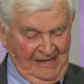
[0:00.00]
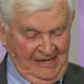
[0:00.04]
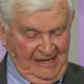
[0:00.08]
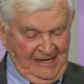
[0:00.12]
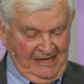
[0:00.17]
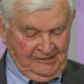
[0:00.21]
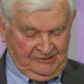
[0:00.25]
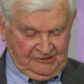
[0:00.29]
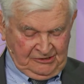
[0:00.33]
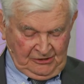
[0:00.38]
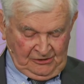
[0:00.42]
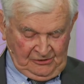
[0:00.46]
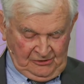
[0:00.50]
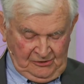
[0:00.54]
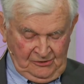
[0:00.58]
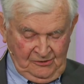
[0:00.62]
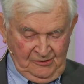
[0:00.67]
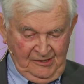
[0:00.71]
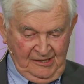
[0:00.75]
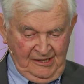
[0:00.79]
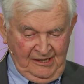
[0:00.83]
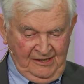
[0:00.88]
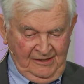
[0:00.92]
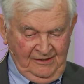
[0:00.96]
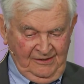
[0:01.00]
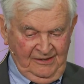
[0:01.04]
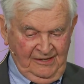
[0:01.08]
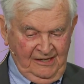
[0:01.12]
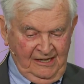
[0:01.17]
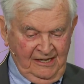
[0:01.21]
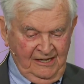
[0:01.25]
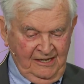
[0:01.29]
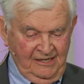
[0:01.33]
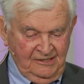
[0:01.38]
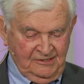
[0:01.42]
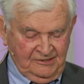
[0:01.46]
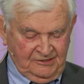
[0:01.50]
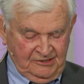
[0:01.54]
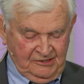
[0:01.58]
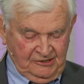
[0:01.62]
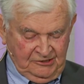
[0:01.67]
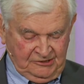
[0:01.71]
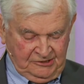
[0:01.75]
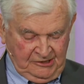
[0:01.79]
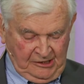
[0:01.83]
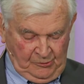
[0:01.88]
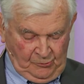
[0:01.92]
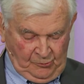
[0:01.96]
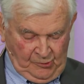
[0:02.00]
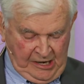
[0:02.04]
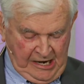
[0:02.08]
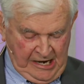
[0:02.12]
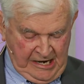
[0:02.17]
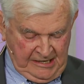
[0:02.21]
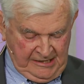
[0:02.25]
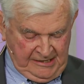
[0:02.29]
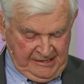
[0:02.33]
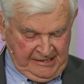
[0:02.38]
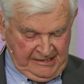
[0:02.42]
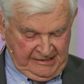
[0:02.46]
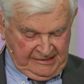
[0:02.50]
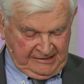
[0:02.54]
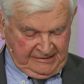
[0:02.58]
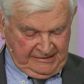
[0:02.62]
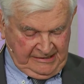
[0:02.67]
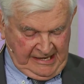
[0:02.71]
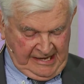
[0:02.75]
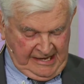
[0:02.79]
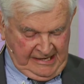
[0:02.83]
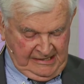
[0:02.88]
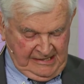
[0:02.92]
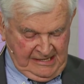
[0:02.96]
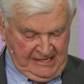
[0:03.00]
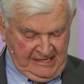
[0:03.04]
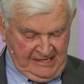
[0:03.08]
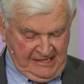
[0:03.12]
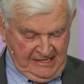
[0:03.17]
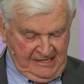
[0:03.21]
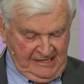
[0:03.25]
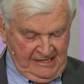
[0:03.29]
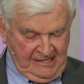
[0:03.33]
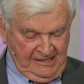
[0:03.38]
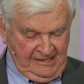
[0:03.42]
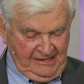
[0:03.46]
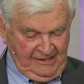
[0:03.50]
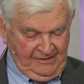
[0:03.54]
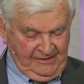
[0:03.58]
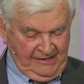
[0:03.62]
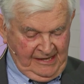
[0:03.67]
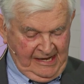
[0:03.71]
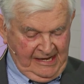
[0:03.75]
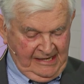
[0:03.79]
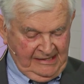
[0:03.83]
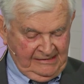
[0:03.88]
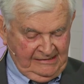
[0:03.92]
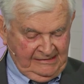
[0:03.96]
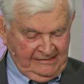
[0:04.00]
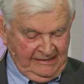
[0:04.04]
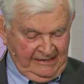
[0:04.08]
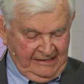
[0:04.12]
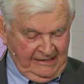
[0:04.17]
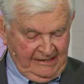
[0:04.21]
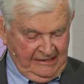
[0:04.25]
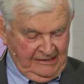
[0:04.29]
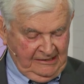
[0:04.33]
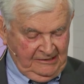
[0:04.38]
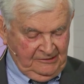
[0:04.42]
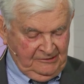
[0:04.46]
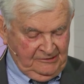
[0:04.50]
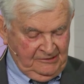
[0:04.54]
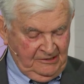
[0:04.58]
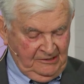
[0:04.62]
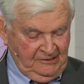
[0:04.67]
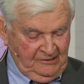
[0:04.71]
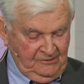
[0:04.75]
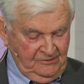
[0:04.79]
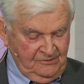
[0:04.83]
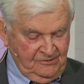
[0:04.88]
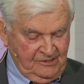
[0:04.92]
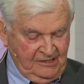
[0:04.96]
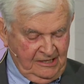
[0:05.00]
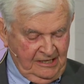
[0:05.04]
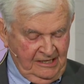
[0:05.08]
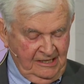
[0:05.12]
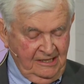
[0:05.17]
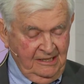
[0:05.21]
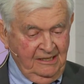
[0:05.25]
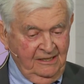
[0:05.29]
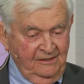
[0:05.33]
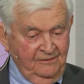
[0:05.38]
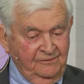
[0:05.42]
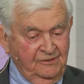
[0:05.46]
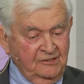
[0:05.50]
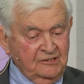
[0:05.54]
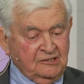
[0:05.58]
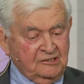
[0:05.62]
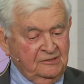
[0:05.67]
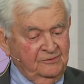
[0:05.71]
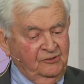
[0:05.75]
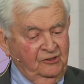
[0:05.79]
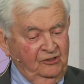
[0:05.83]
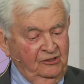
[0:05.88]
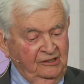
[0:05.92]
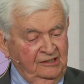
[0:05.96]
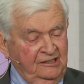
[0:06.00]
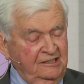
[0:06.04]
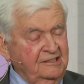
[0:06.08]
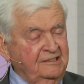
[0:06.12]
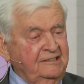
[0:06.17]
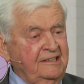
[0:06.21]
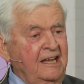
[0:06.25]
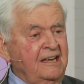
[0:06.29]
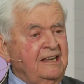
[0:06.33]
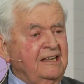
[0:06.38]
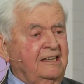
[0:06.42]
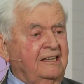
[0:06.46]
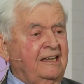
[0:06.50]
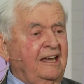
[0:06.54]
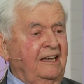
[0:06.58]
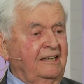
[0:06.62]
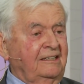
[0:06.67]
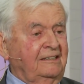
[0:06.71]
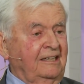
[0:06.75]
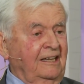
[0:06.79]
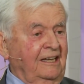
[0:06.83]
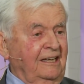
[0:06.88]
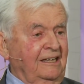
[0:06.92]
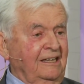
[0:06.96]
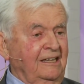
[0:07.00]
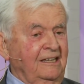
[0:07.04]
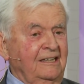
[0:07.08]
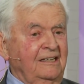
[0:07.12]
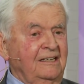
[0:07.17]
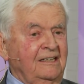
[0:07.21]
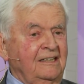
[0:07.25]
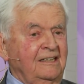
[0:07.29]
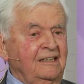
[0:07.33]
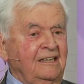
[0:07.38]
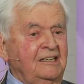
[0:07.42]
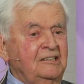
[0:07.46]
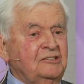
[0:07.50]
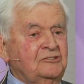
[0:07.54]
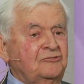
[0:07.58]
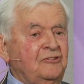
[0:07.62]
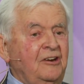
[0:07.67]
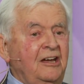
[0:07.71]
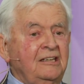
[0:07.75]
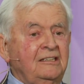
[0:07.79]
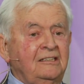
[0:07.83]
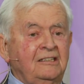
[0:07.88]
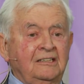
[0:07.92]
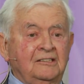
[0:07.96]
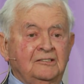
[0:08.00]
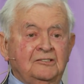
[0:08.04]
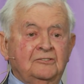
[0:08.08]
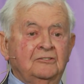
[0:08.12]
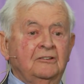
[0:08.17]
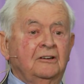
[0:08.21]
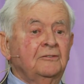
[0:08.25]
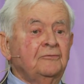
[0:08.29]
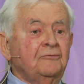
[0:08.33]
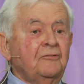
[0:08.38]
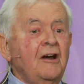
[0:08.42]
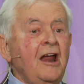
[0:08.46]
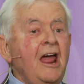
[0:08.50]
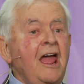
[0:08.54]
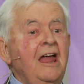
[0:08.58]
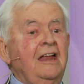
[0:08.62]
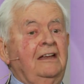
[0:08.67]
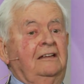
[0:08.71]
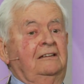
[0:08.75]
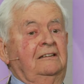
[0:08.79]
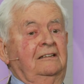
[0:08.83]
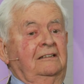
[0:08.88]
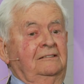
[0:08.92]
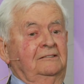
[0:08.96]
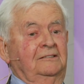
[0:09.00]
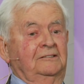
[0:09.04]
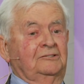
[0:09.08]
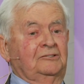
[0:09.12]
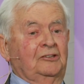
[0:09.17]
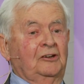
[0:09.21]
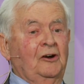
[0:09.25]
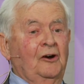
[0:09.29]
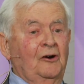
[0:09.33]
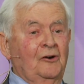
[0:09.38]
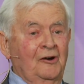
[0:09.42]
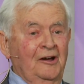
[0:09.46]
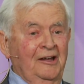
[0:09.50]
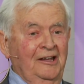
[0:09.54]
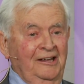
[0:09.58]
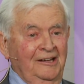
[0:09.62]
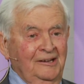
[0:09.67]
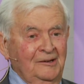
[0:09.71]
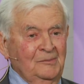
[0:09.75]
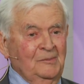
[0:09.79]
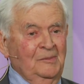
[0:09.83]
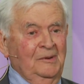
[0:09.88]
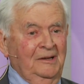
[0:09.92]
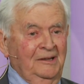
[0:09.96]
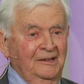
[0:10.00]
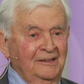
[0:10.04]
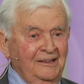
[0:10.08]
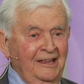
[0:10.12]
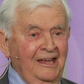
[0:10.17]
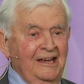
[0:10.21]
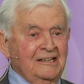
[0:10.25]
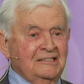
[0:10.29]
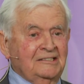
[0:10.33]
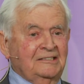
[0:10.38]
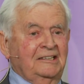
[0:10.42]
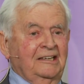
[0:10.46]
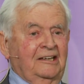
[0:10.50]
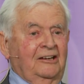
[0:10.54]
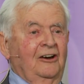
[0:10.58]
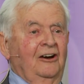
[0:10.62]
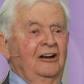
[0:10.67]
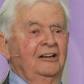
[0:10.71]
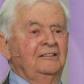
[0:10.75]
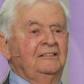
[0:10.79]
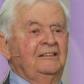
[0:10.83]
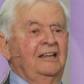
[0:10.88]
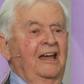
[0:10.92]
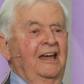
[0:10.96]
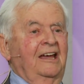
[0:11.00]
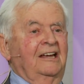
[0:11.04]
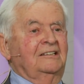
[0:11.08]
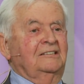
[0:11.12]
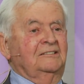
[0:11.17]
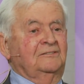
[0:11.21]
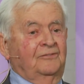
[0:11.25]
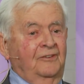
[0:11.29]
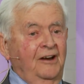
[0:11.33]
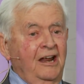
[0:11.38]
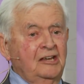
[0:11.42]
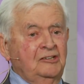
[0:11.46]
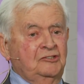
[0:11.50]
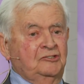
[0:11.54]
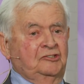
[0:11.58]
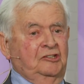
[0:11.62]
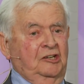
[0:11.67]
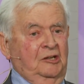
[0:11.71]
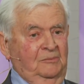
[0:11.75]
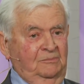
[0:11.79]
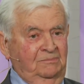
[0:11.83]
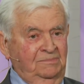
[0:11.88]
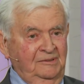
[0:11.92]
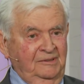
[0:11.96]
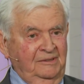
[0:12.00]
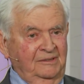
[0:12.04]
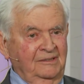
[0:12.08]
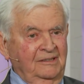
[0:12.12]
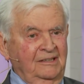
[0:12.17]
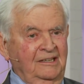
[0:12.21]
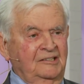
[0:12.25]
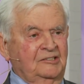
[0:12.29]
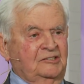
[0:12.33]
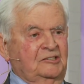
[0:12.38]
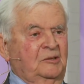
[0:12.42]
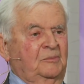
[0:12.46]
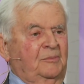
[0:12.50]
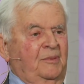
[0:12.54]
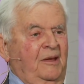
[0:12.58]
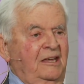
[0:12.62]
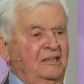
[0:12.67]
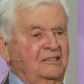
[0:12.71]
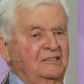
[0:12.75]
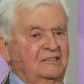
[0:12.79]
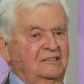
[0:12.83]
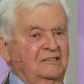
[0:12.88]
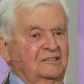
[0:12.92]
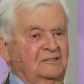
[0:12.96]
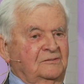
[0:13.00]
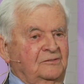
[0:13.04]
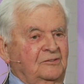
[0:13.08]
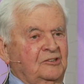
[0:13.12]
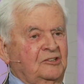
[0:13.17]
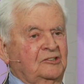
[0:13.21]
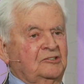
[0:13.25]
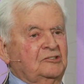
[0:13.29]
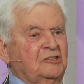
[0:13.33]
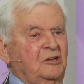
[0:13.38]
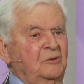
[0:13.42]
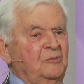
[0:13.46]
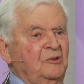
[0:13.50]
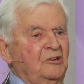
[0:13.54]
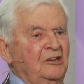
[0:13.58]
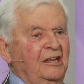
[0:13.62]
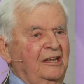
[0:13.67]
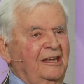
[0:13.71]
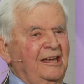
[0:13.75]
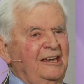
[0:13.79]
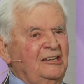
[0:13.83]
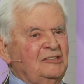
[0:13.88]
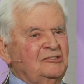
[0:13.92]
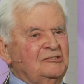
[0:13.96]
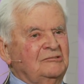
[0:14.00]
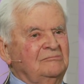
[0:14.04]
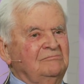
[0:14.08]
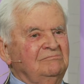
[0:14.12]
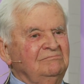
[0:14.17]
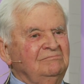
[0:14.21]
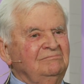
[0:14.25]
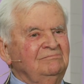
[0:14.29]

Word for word: And so there is this awareness then that uh, Luke, first of all, is dedicating his writings to a friend. So there's the context. Friendship is the basis for this communication.